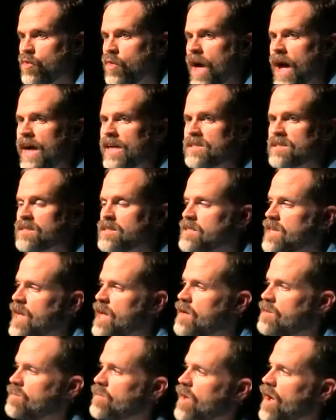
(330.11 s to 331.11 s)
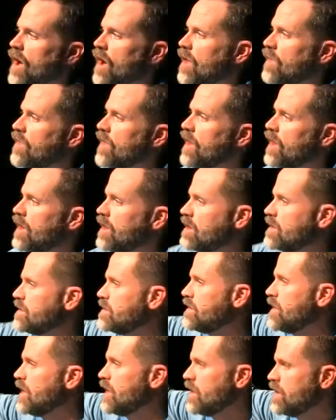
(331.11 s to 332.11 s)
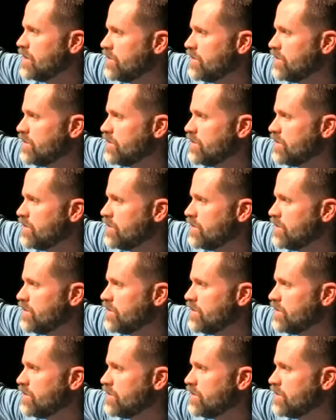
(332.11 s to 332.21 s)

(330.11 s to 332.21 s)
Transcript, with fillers: That same God that hung